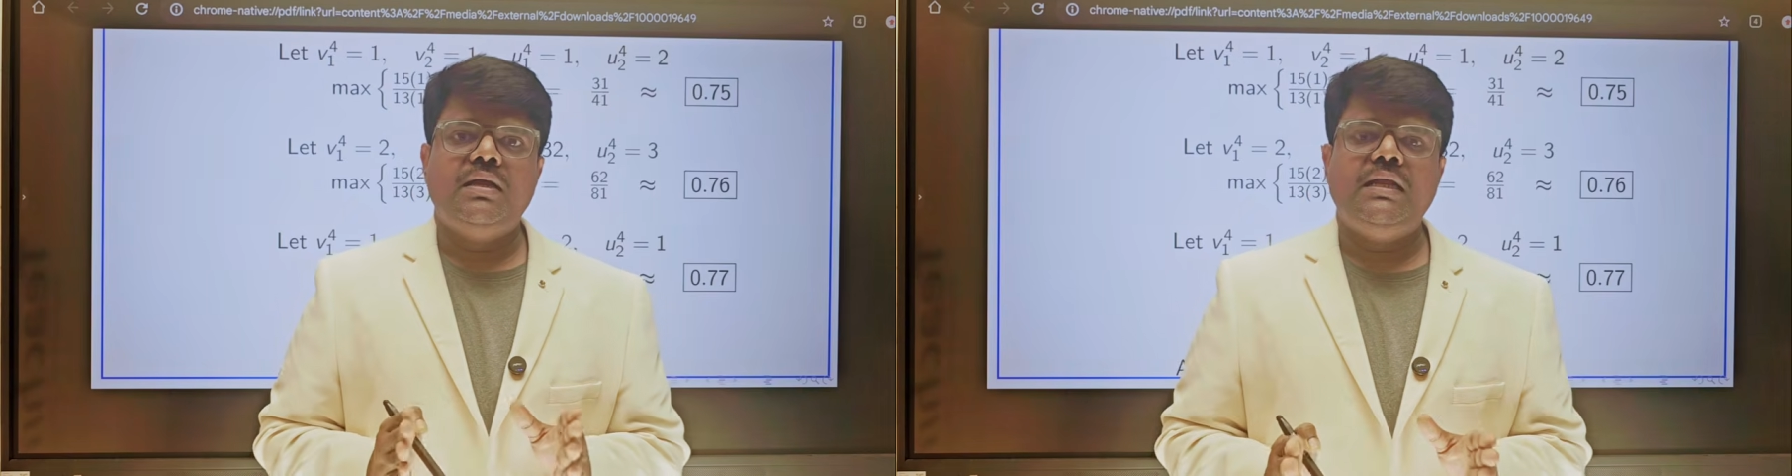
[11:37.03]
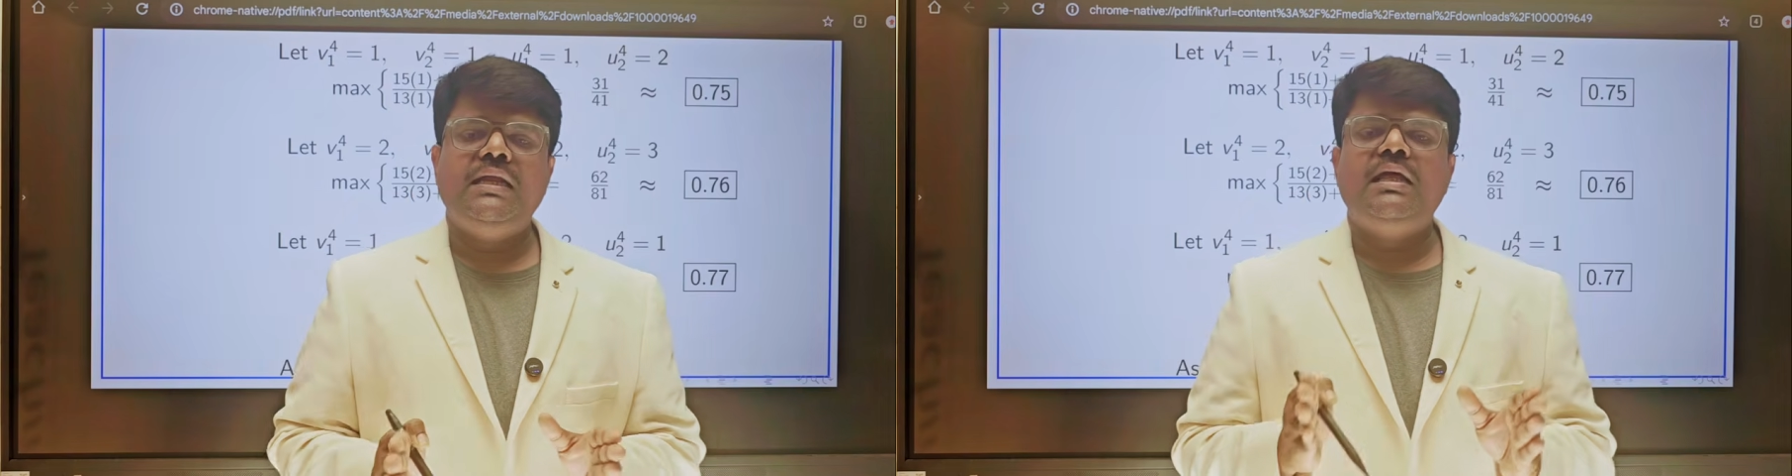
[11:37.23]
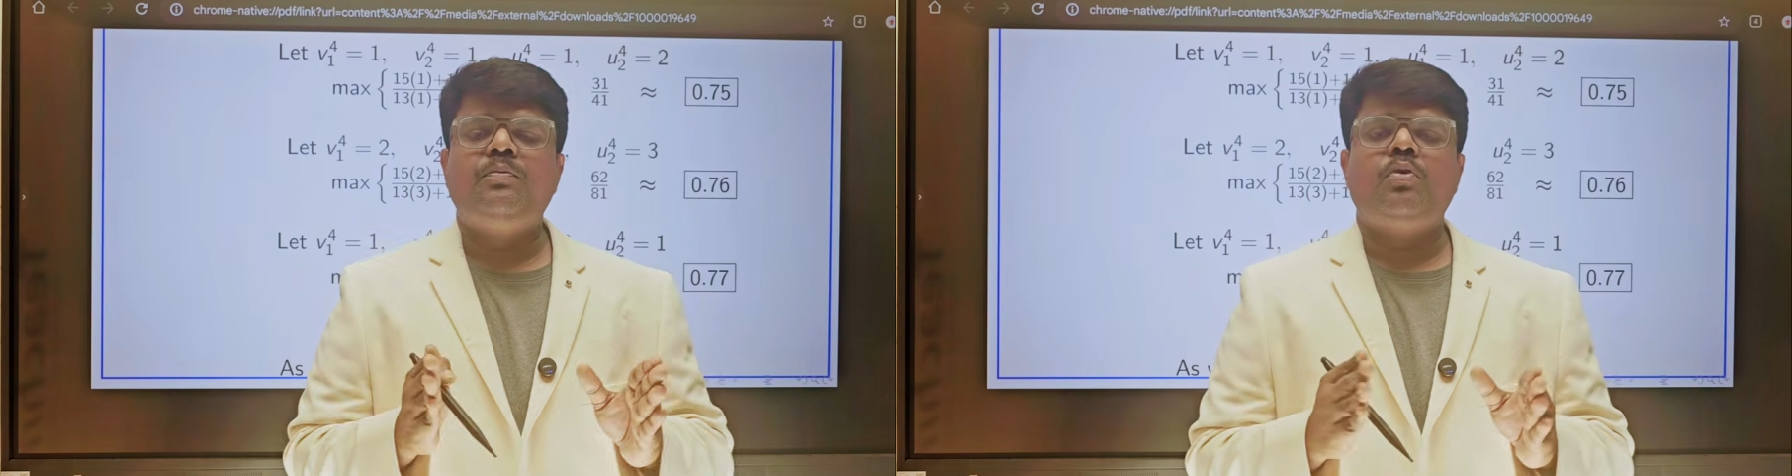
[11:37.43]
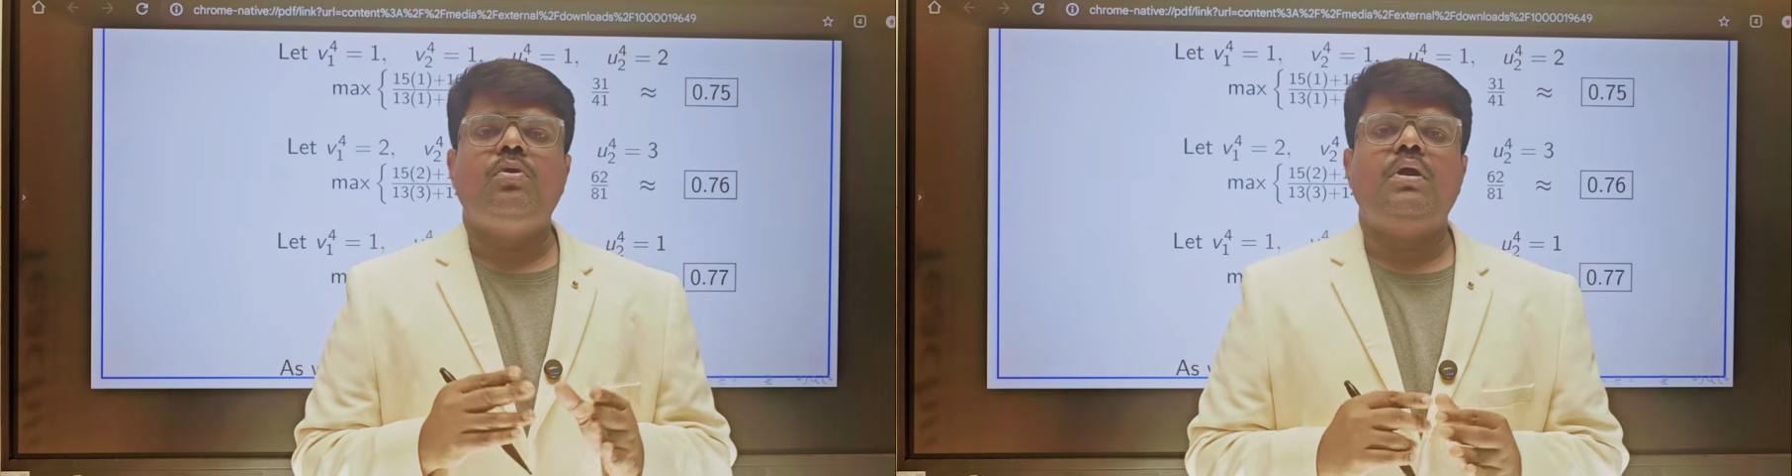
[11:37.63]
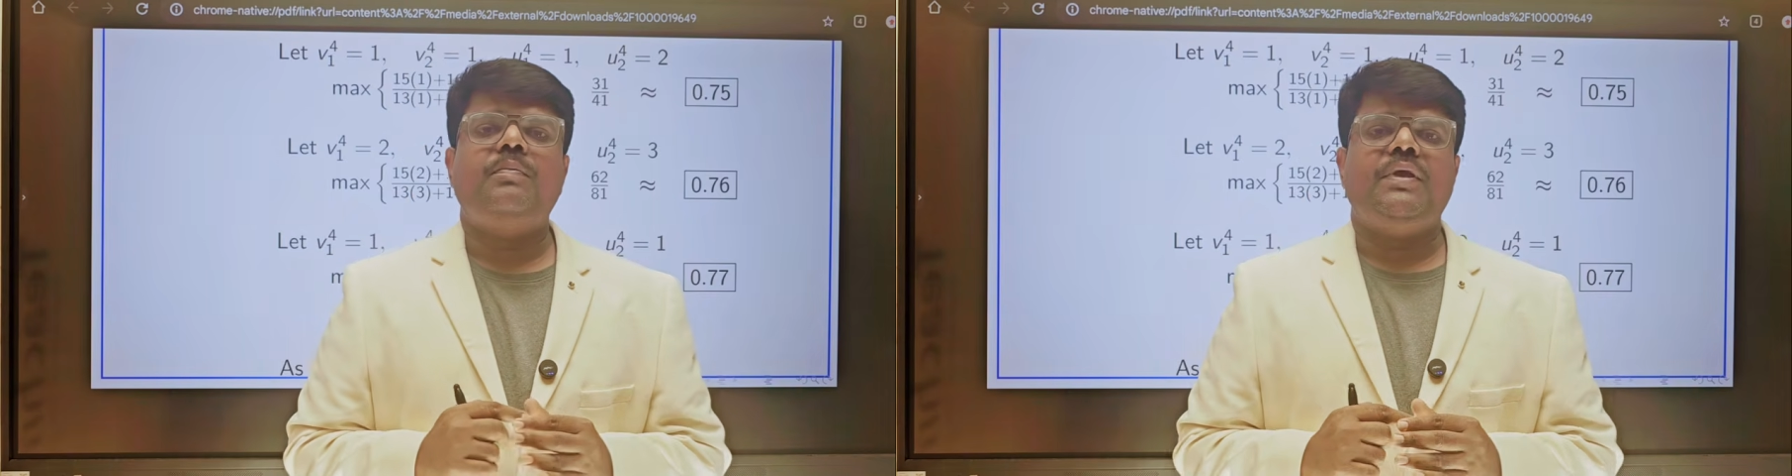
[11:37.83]
linear
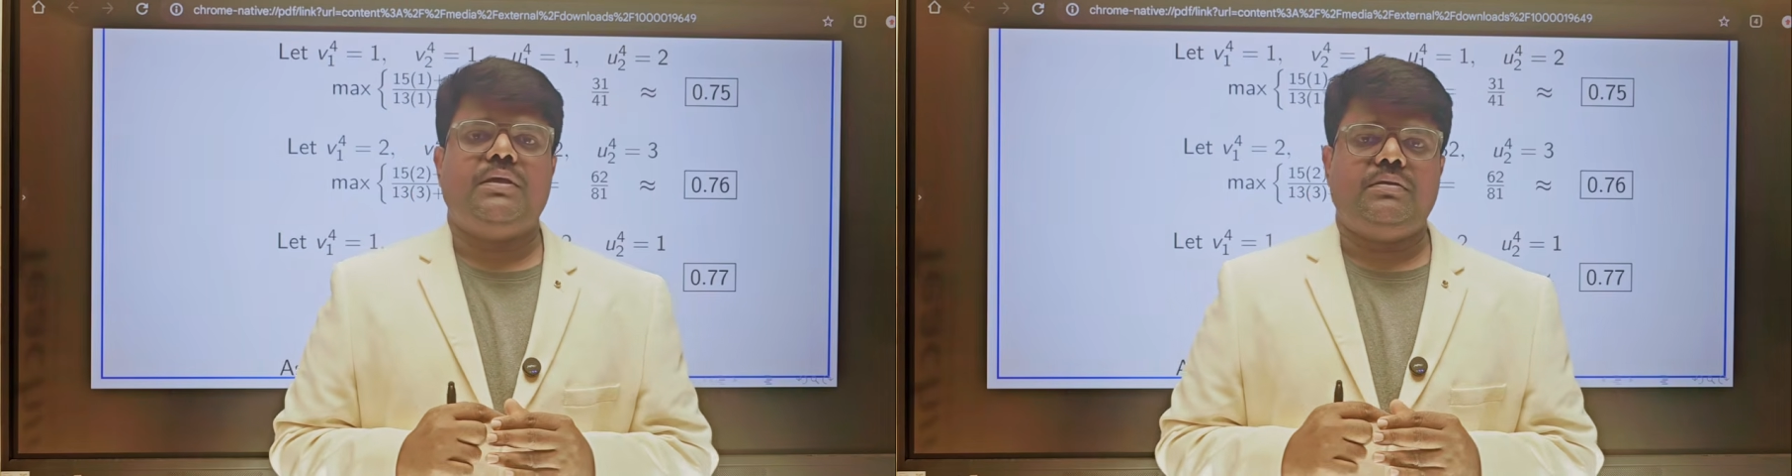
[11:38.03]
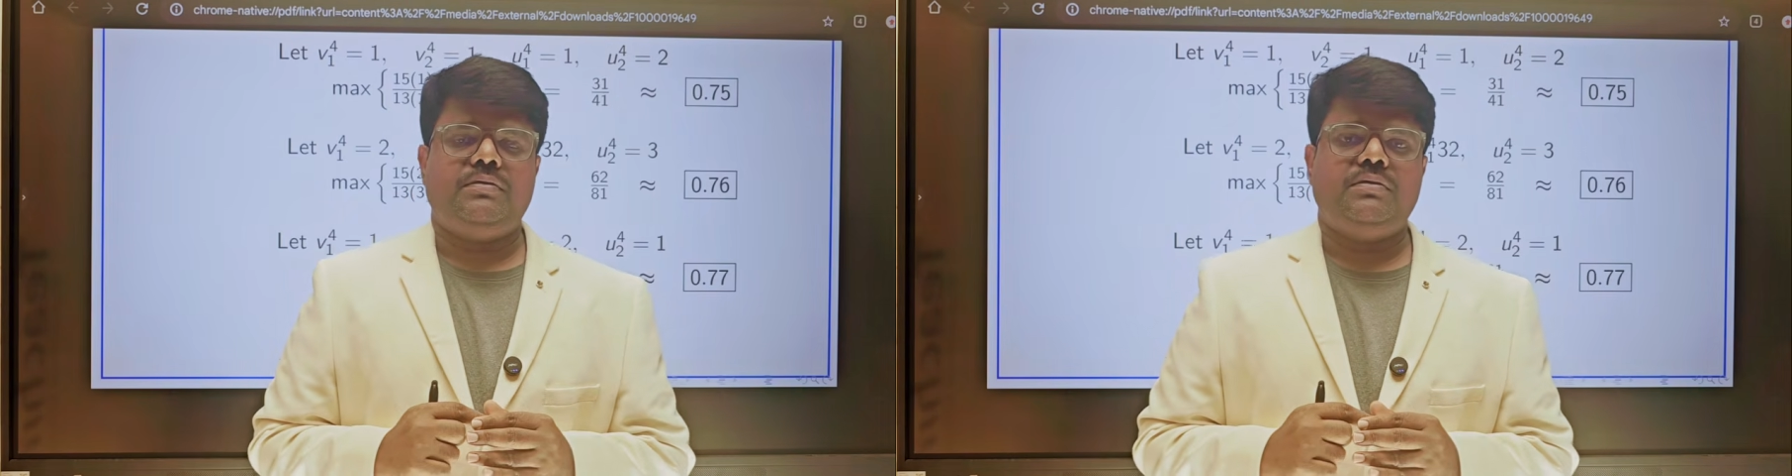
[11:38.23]
programming.